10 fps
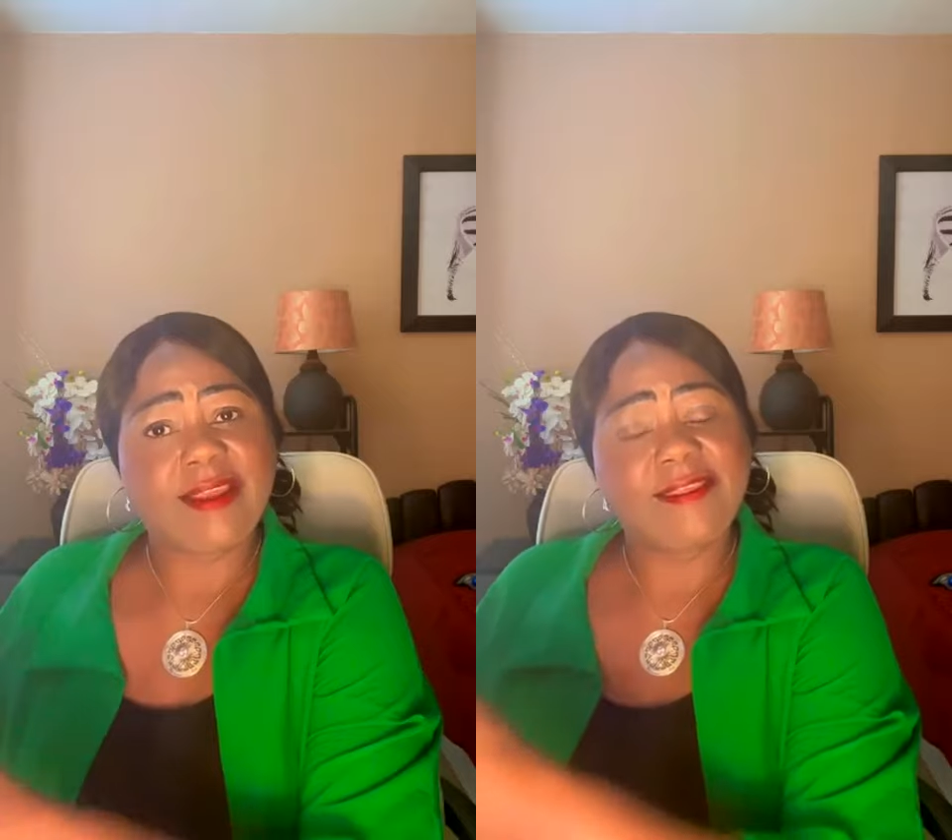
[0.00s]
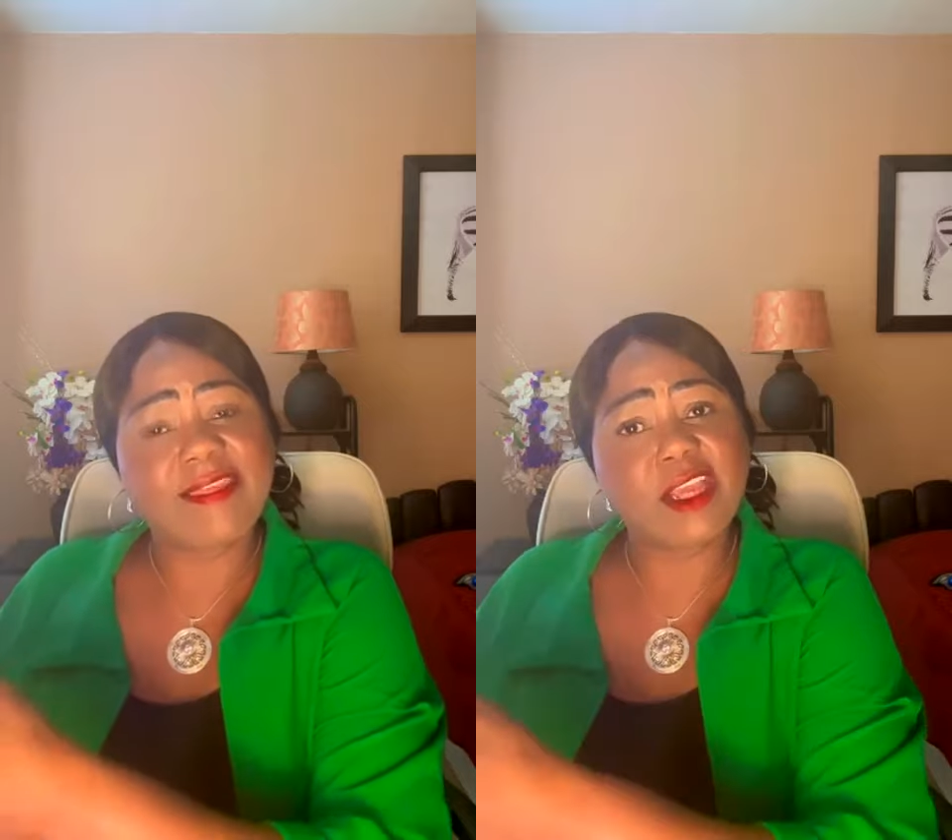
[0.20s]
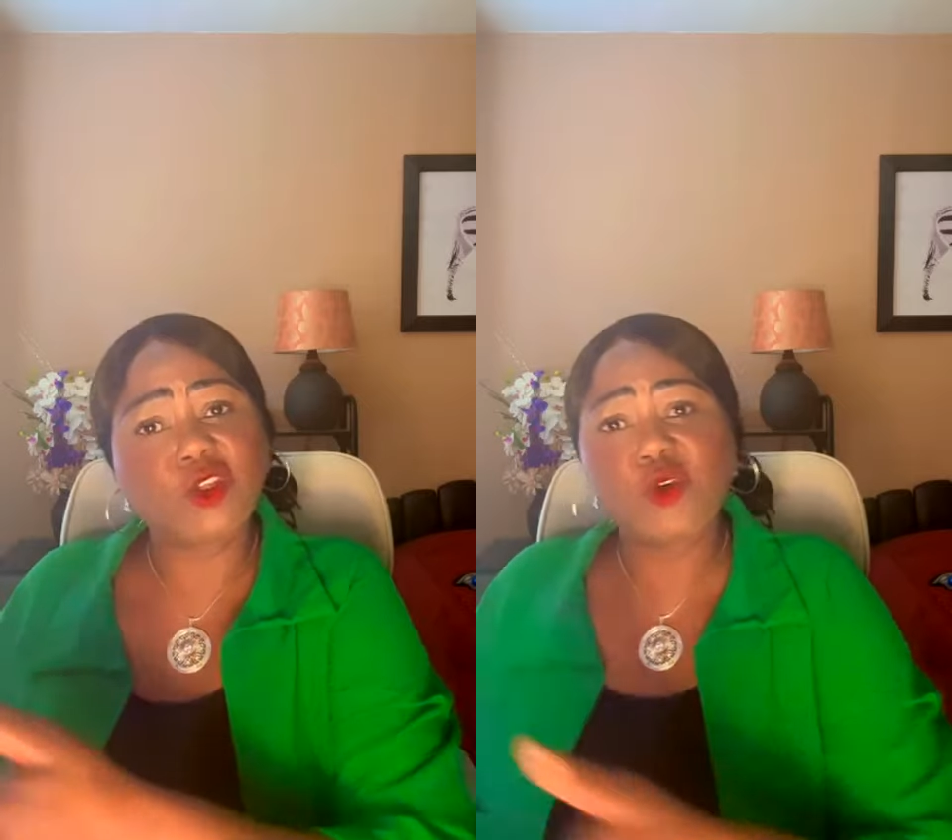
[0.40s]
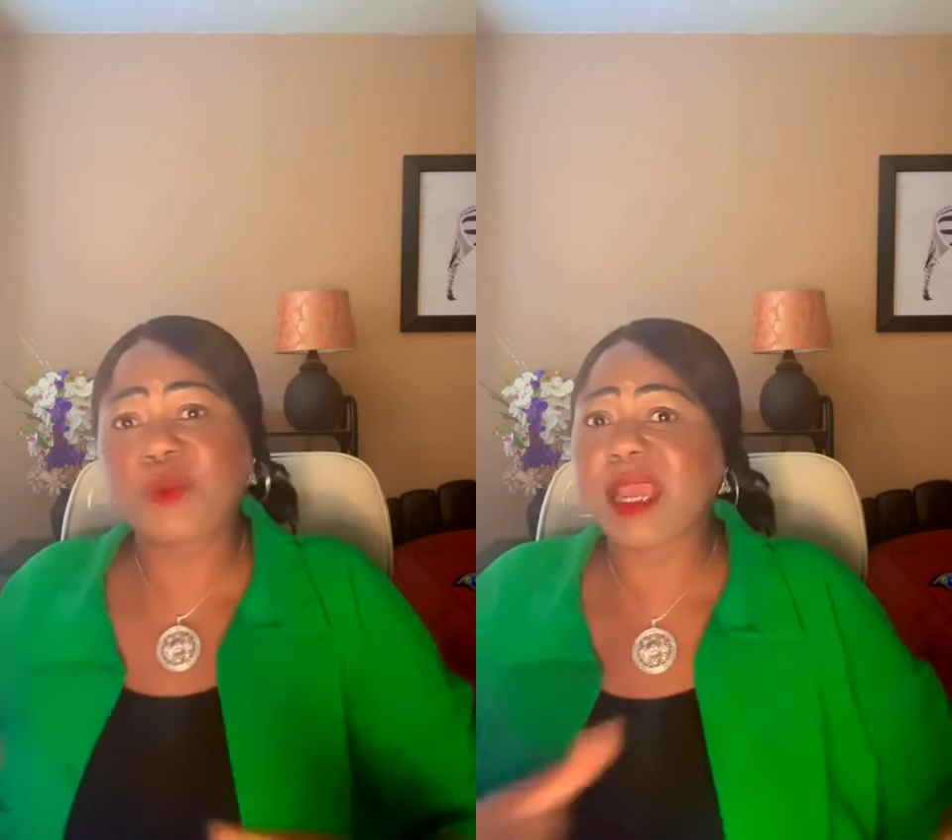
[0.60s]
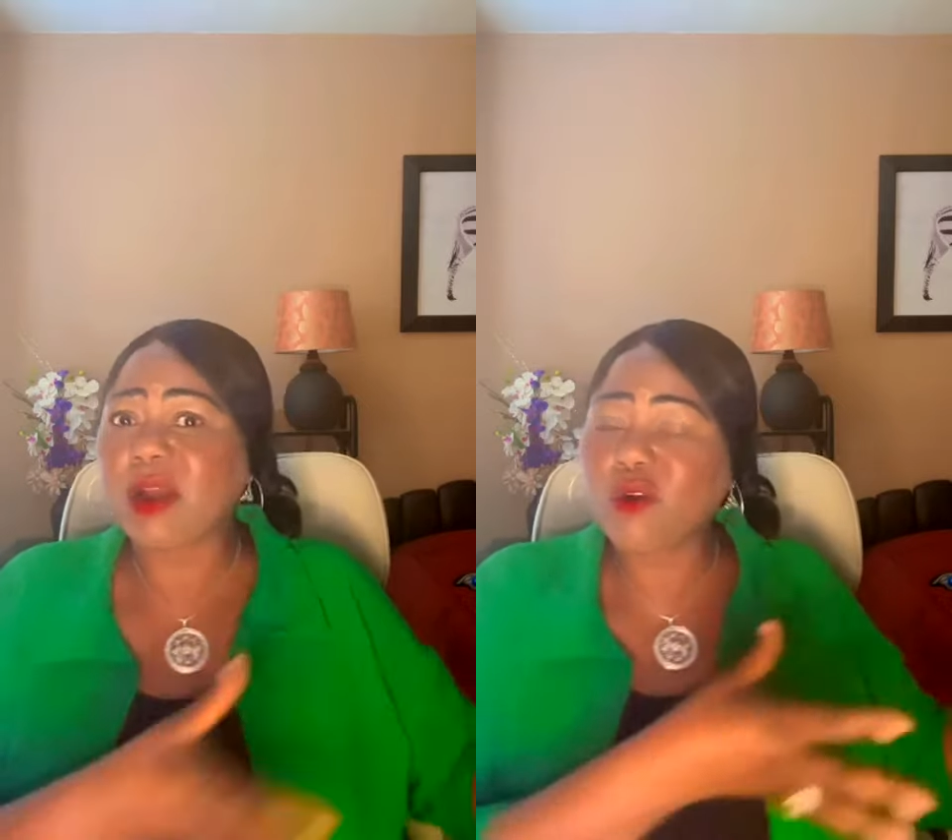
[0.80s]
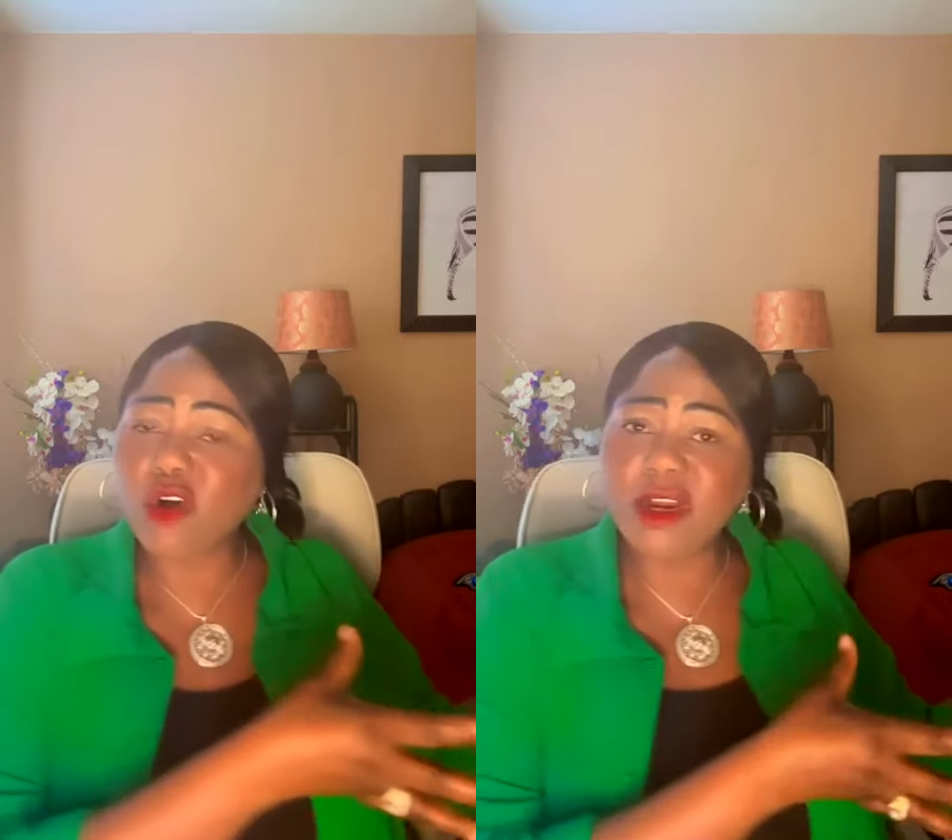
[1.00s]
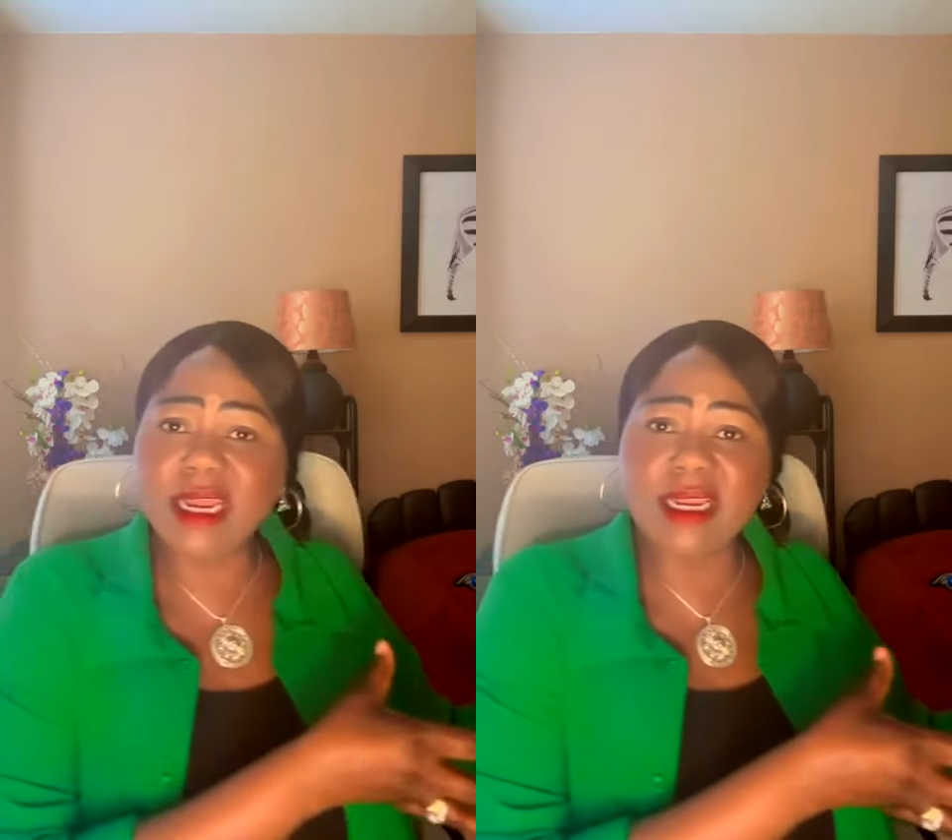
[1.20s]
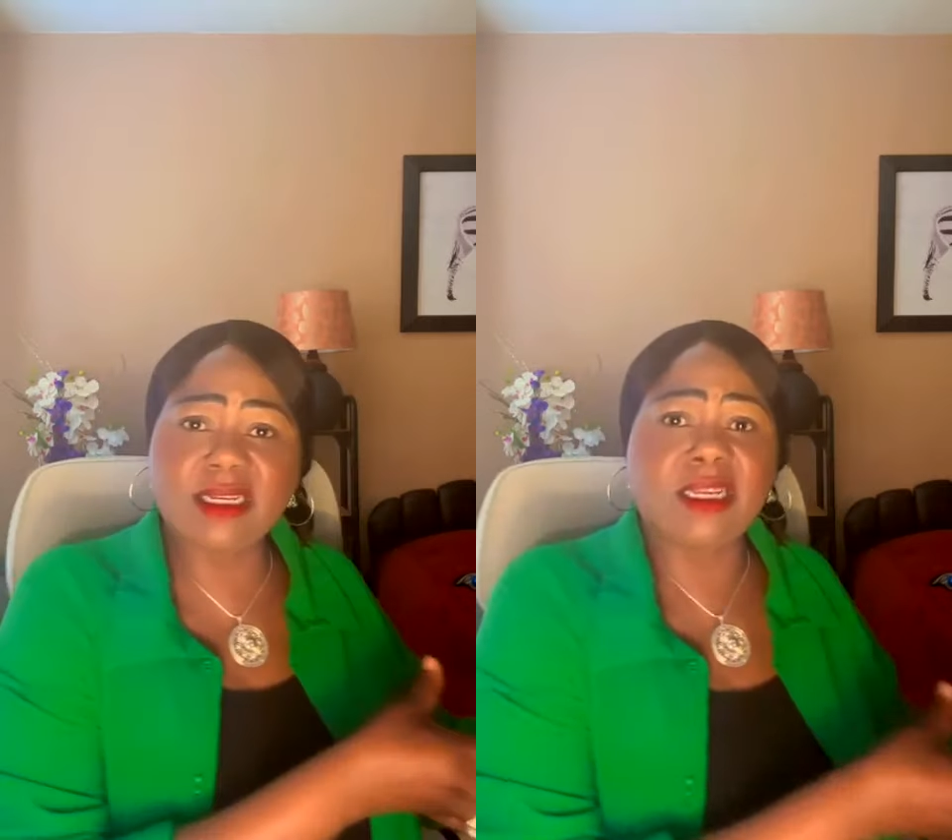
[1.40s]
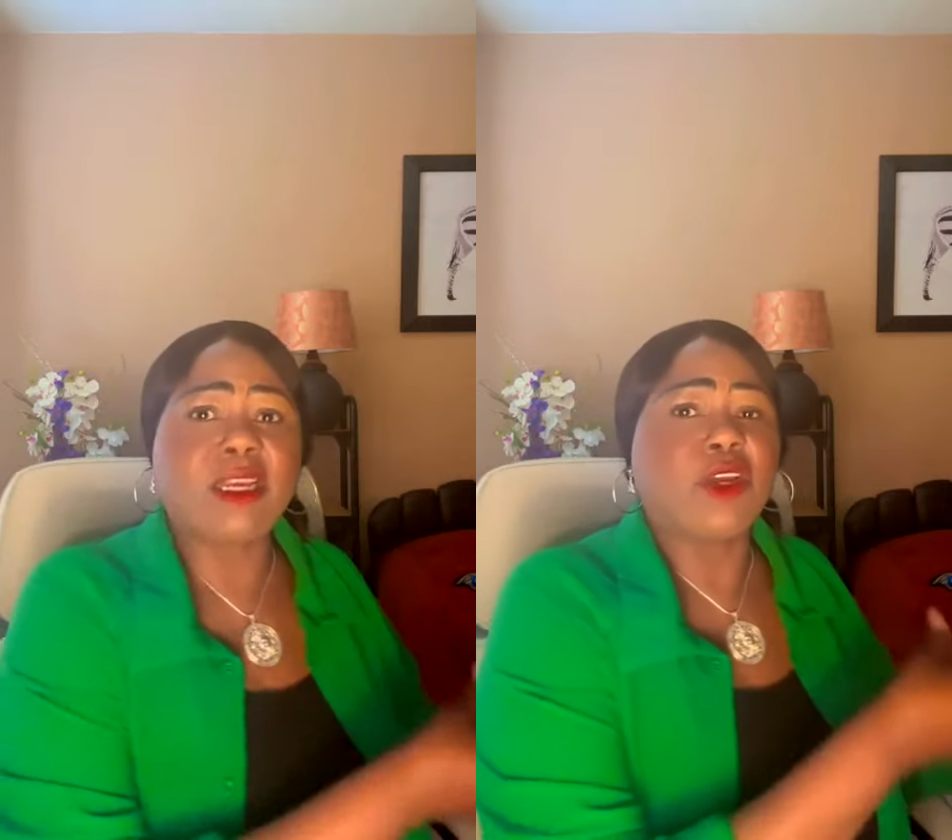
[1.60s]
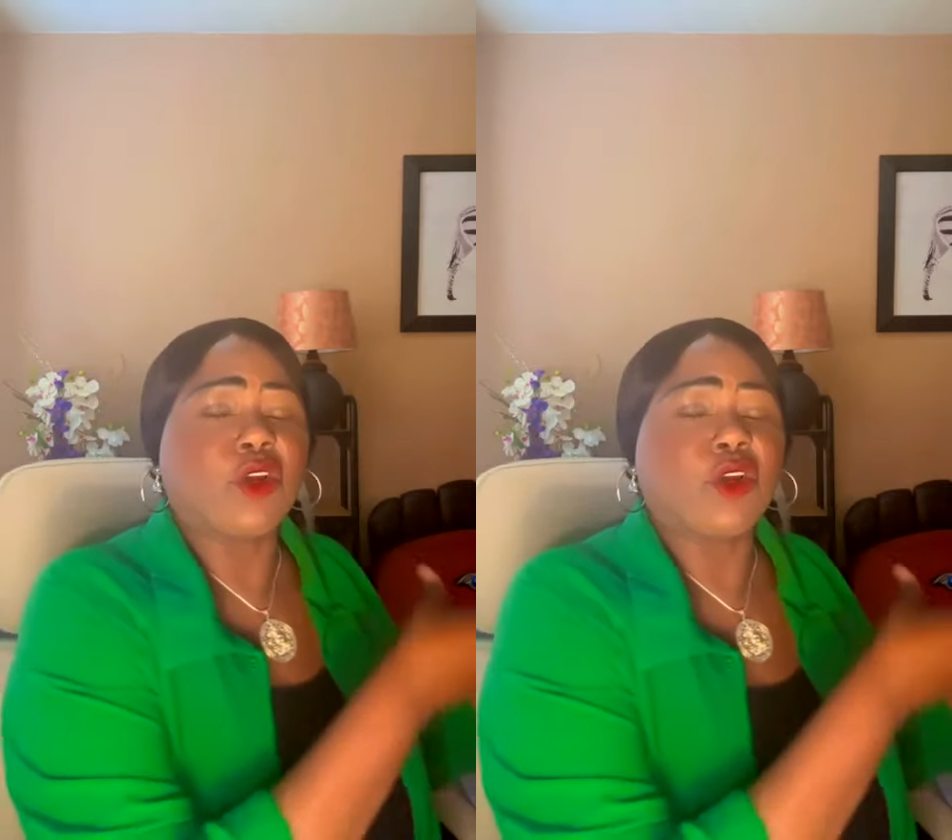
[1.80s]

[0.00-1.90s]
they should be accorded